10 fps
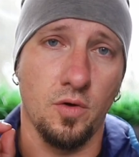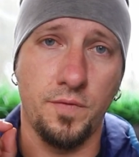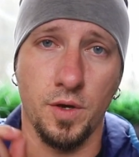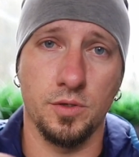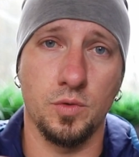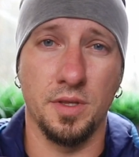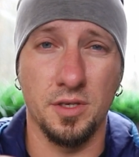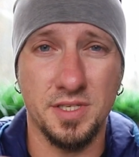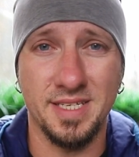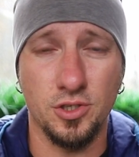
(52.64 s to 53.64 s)
focus with
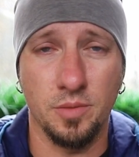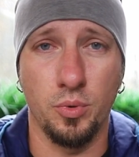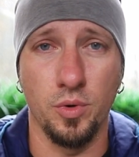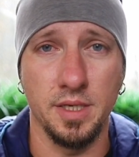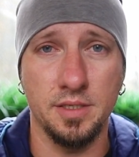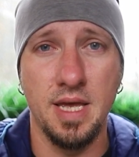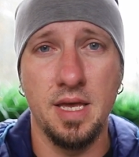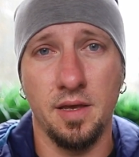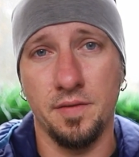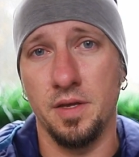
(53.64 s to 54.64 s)
your central point
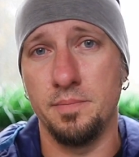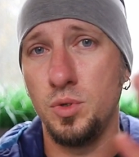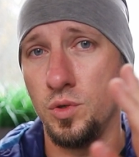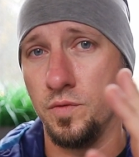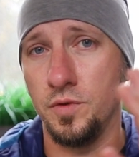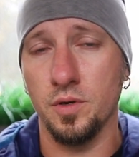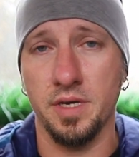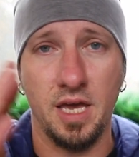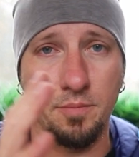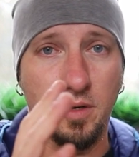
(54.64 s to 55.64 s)
and then move your
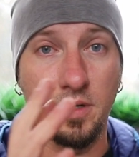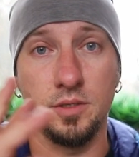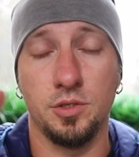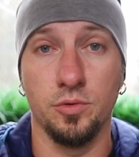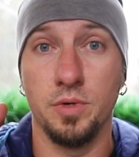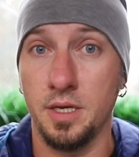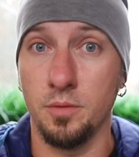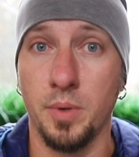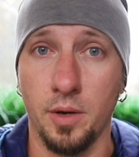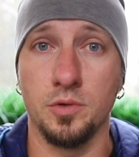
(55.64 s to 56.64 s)
camera to
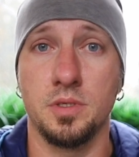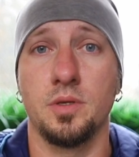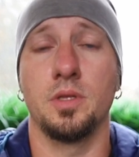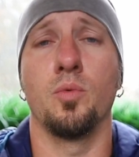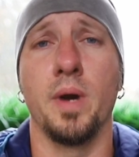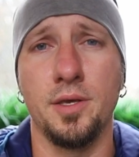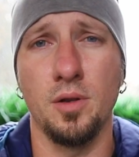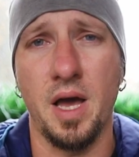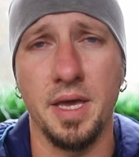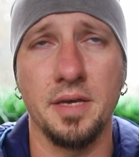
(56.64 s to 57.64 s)
recompose the way
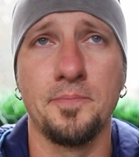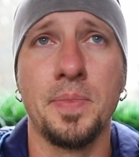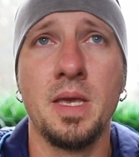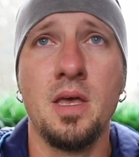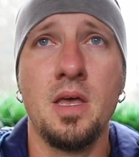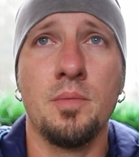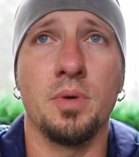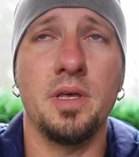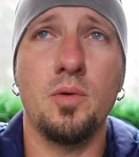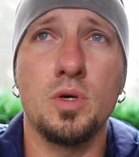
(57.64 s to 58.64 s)
you like.
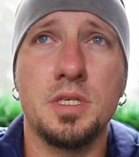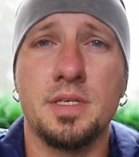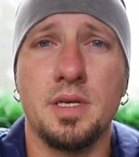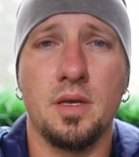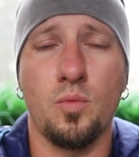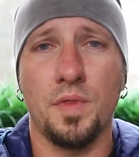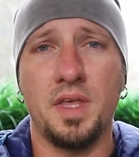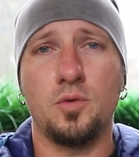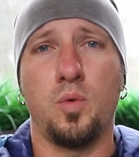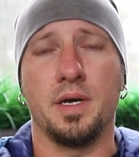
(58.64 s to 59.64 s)
But there was
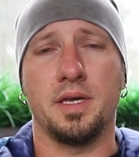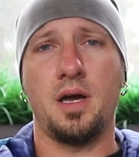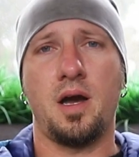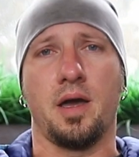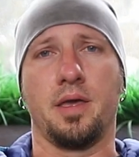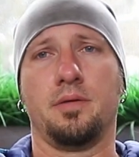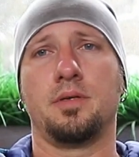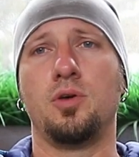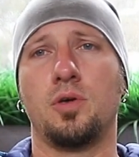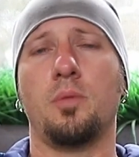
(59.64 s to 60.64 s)
that one guy
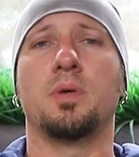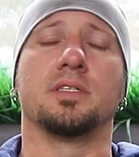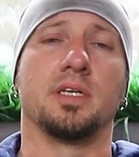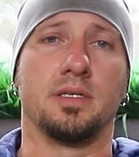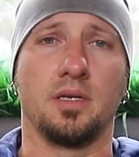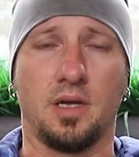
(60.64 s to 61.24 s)
who commented